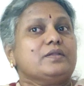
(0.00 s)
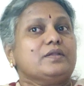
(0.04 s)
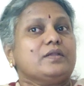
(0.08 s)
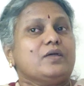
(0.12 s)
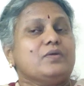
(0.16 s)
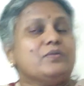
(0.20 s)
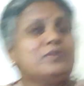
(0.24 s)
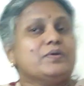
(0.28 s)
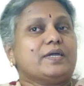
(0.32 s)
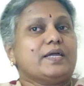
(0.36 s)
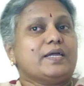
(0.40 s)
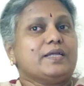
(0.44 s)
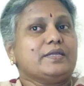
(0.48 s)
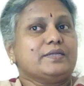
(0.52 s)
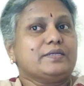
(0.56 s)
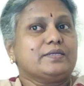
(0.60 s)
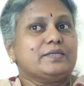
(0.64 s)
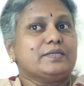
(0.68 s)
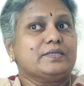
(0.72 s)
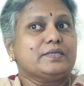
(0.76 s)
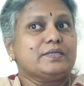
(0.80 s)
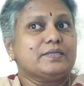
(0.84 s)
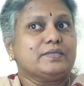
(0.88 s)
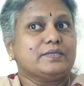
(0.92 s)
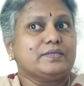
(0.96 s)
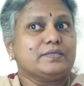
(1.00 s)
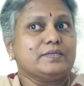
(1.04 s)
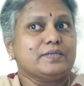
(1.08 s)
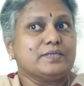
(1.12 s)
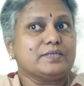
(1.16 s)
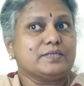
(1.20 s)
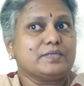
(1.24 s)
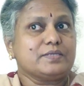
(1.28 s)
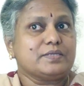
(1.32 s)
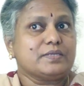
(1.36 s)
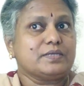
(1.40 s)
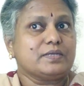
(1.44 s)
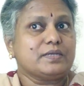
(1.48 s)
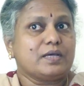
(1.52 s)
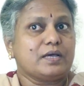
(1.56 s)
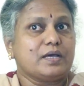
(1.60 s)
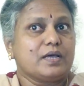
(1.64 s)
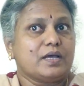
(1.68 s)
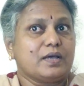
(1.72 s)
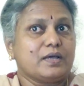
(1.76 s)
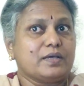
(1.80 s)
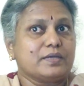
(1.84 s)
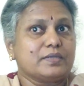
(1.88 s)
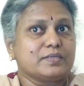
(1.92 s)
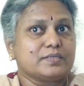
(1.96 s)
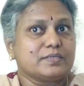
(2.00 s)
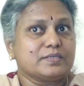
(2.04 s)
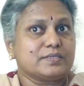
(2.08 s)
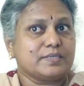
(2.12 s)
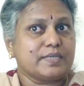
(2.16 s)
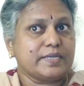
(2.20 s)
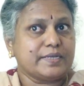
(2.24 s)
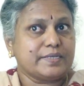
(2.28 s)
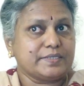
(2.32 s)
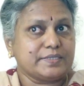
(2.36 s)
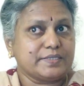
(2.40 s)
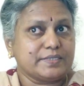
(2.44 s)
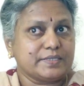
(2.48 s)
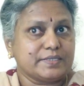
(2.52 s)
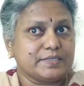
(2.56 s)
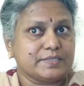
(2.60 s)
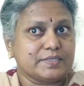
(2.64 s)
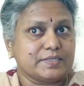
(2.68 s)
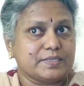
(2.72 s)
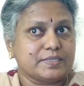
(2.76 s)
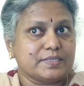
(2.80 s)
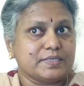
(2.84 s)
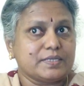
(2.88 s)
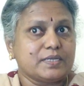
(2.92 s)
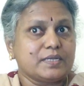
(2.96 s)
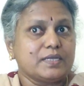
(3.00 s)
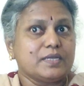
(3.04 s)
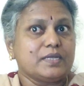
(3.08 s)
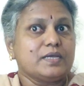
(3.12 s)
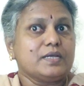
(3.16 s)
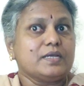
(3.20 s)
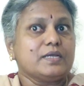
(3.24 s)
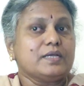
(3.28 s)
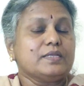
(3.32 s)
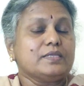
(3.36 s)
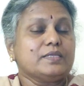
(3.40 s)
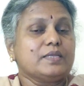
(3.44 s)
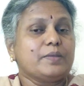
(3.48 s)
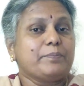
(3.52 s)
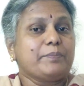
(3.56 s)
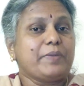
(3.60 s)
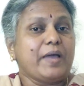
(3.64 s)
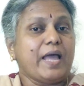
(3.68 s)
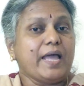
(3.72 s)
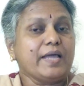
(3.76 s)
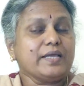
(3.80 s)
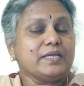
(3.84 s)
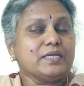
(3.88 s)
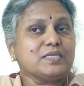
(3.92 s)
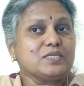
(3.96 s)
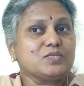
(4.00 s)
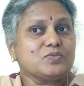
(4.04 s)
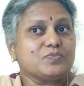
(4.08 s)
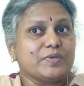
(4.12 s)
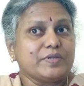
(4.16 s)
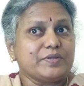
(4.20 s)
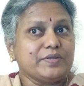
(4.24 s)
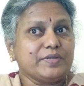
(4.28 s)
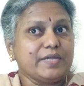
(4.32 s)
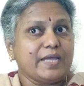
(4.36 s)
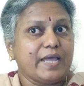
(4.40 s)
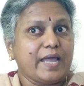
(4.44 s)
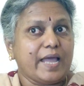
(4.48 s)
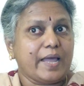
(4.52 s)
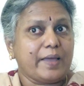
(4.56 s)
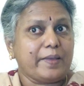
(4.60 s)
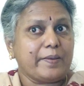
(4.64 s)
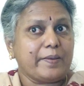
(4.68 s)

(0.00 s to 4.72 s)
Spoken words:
Now look at this sentence. The bag is very